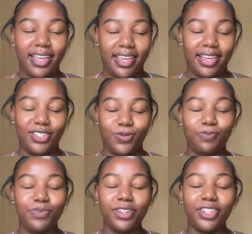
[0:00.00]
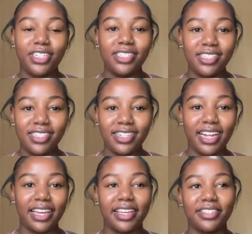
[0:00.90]
experience,
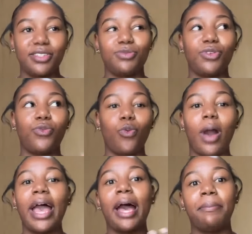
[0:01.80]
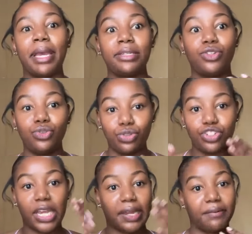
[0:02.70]
in terms of why I'm at
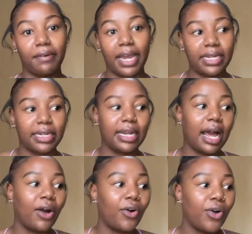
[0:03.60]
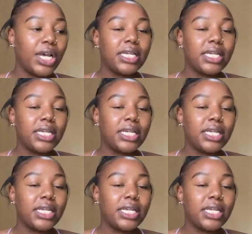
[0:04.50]
UJ right now,